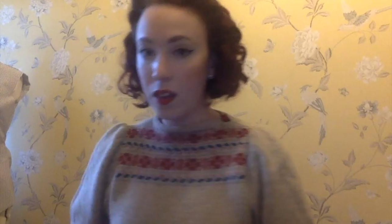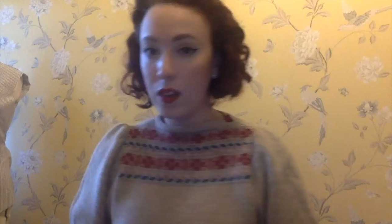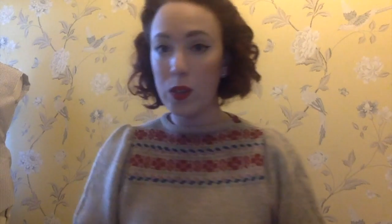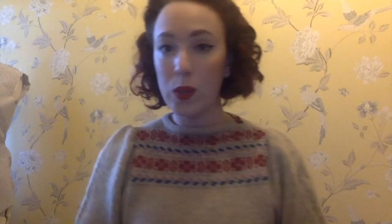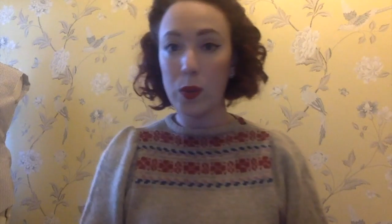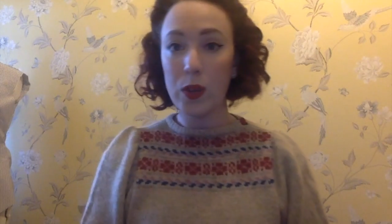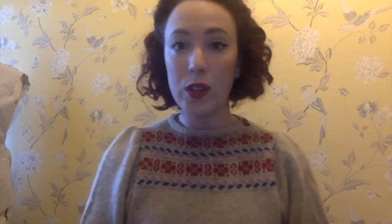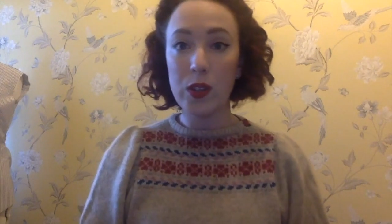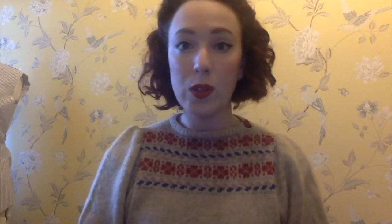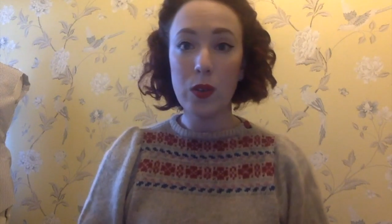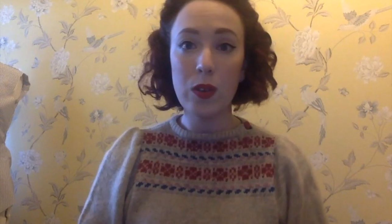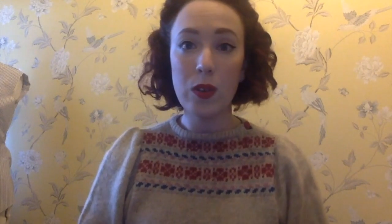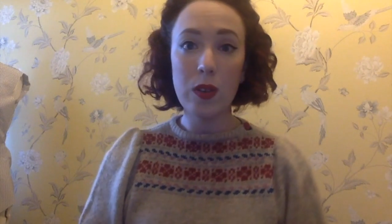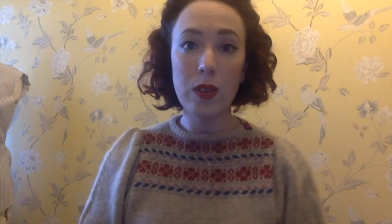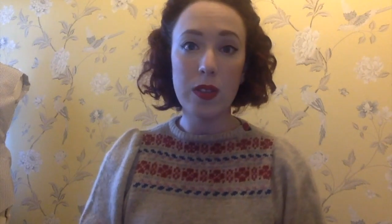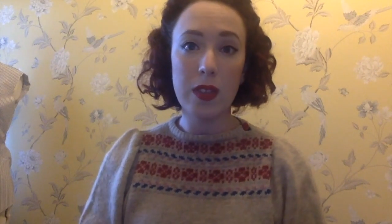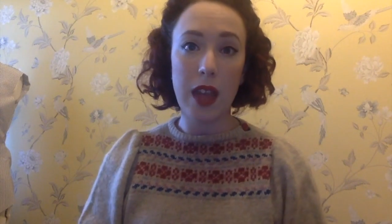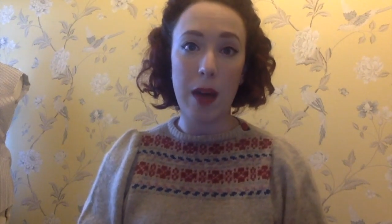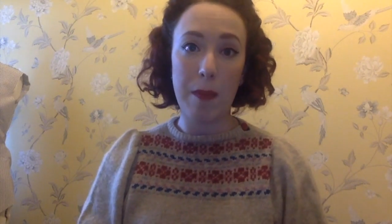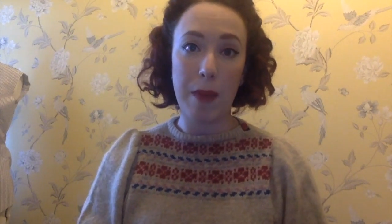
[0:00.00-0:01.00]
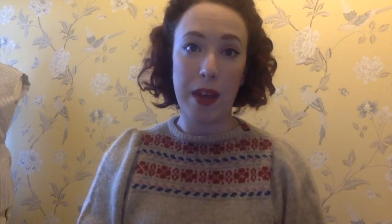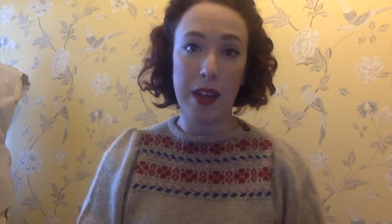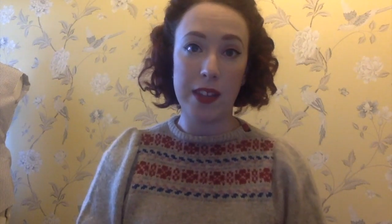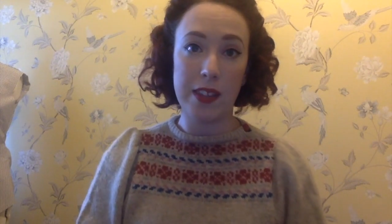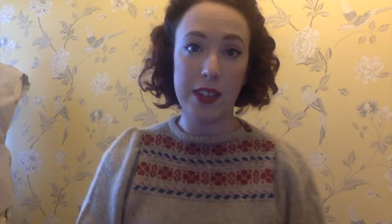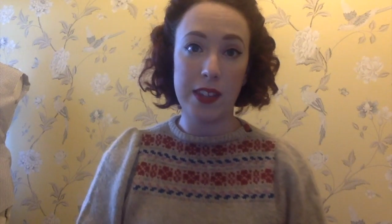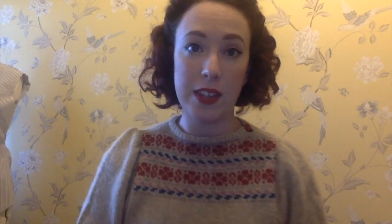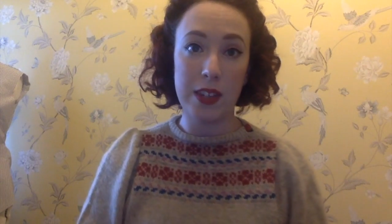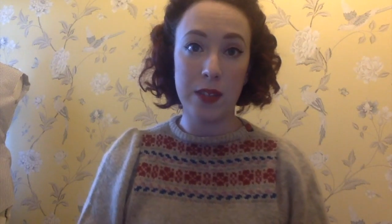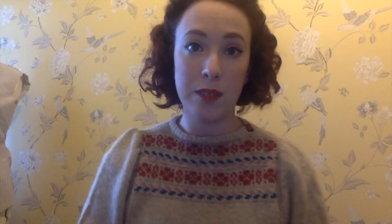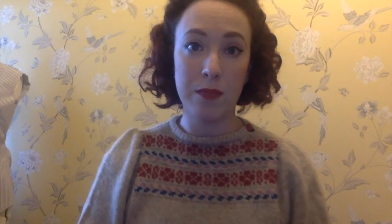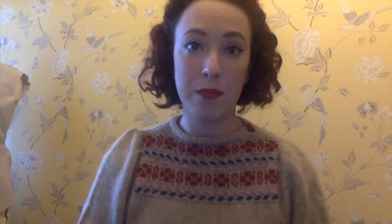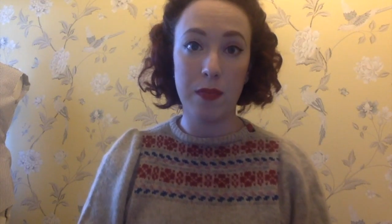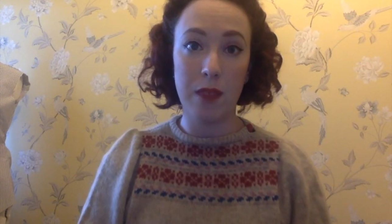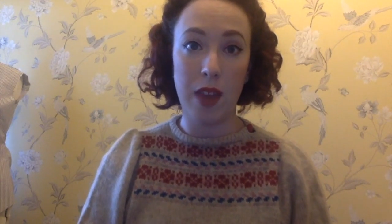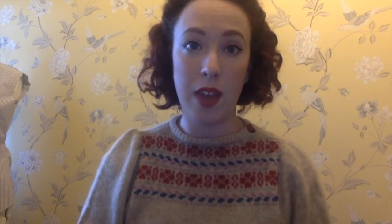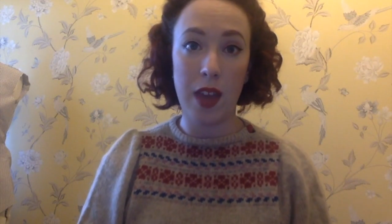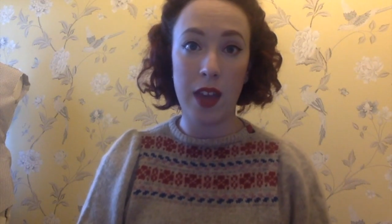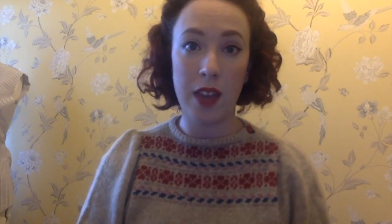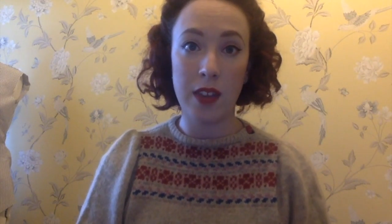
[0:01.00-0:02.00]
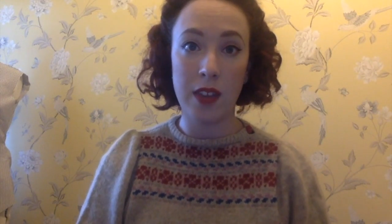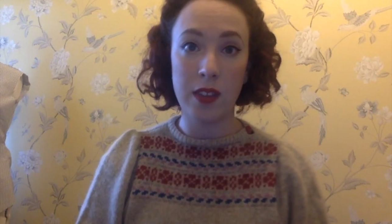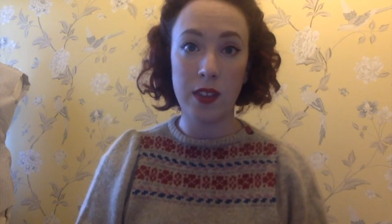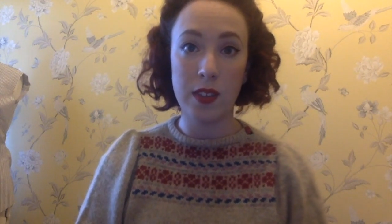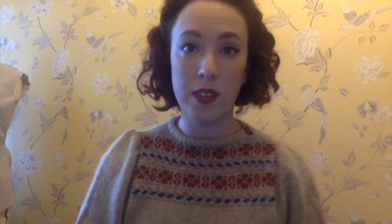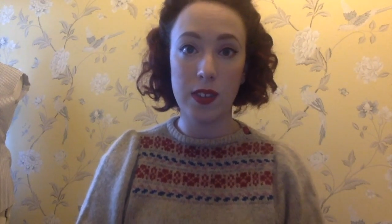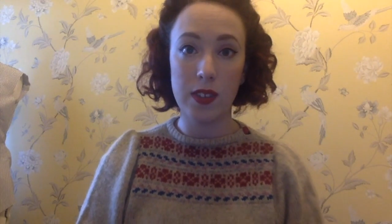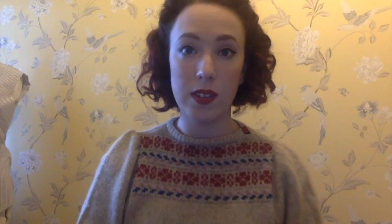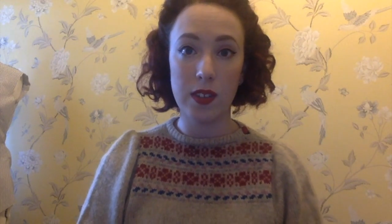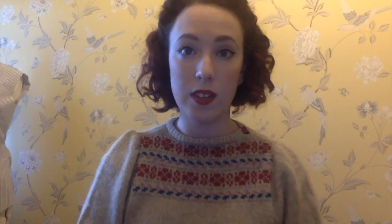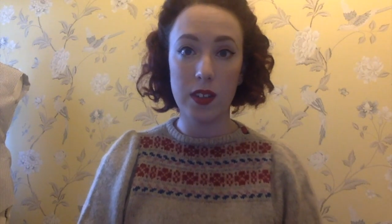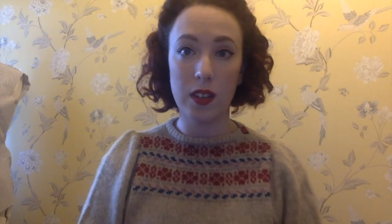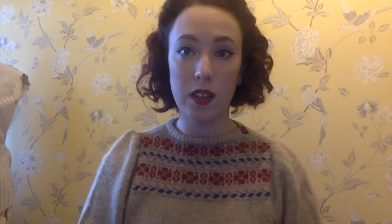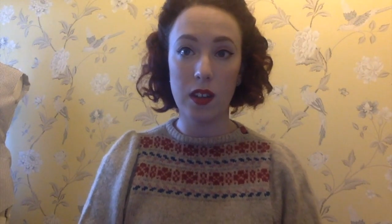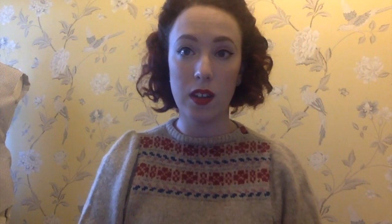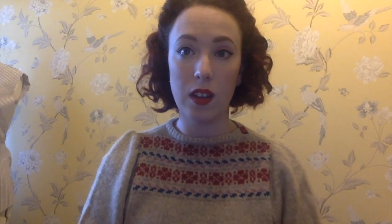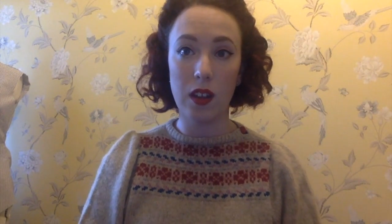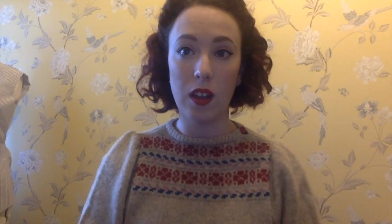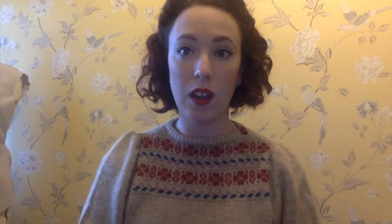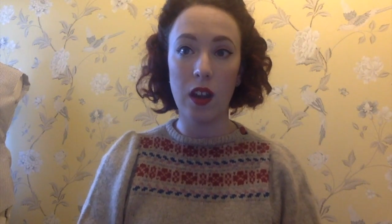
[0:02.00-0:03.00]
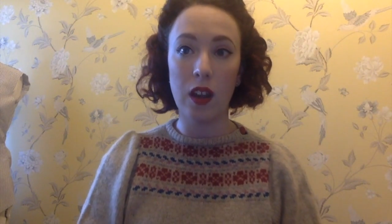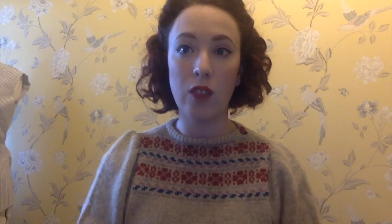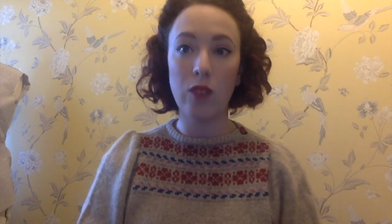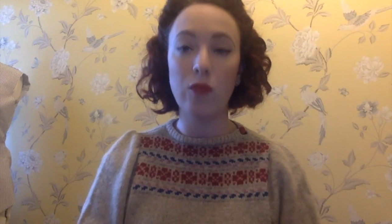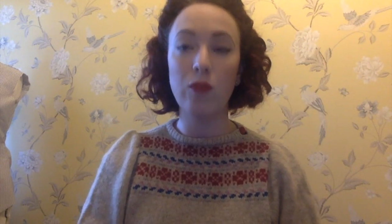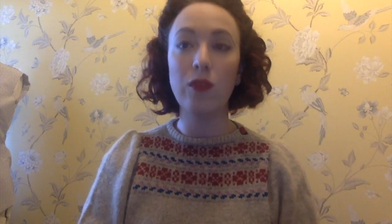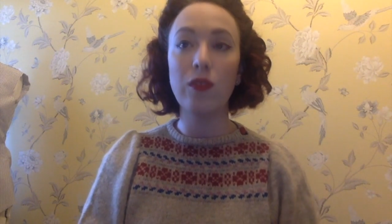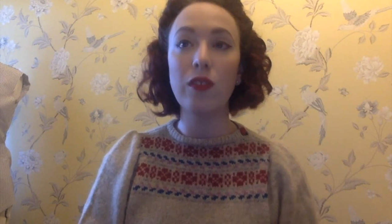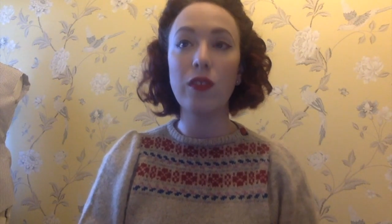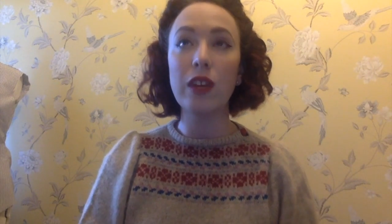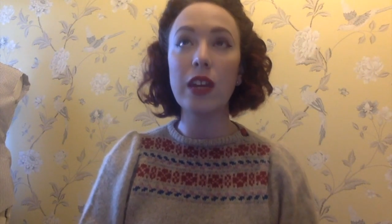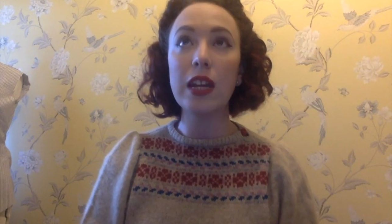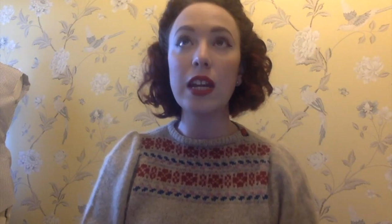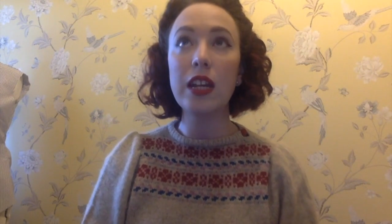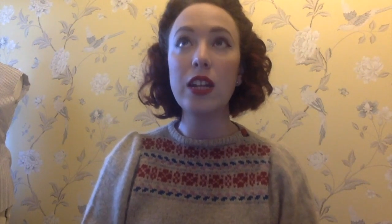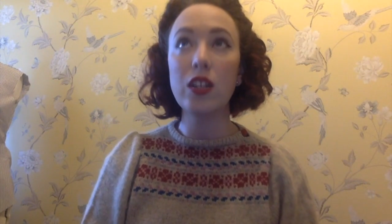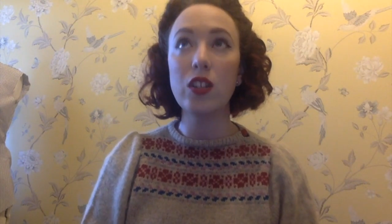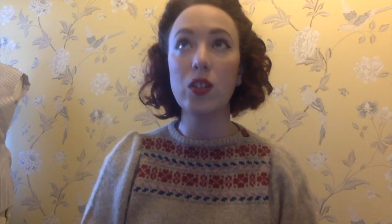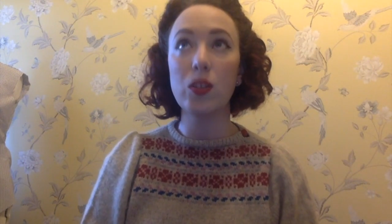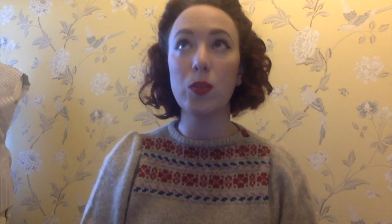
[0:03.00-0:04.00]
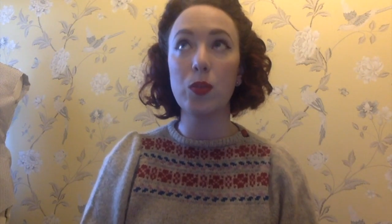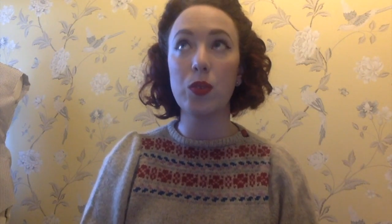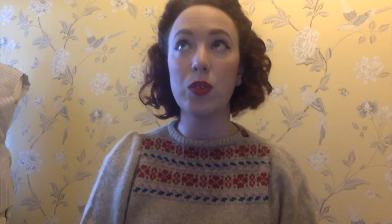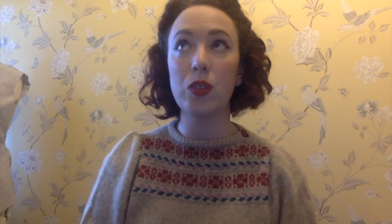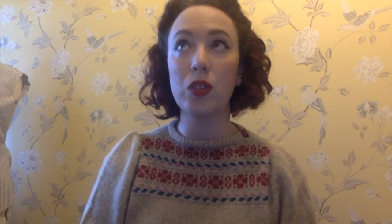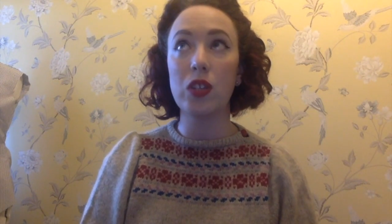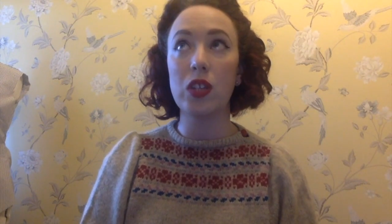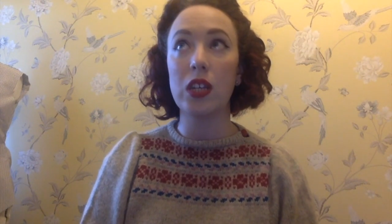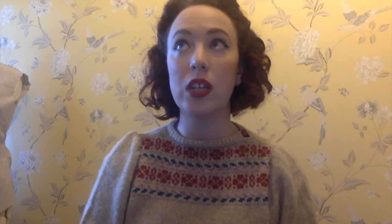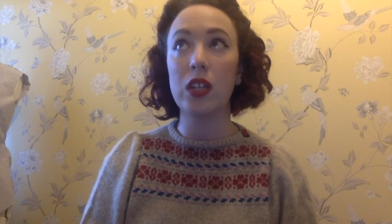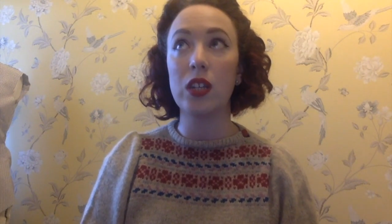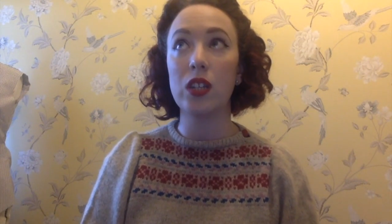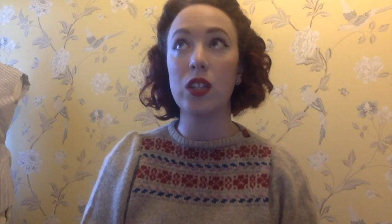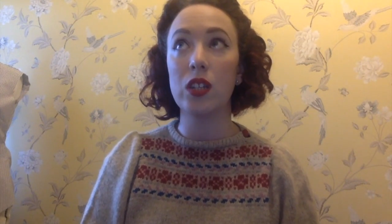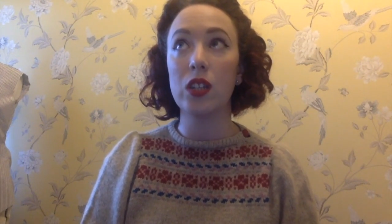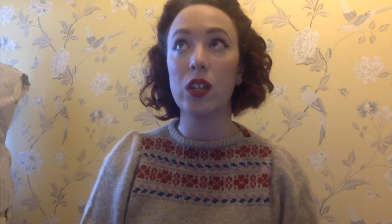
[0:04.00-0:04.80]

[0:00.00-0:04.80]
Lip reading: So I saw that pattern and I really just wanted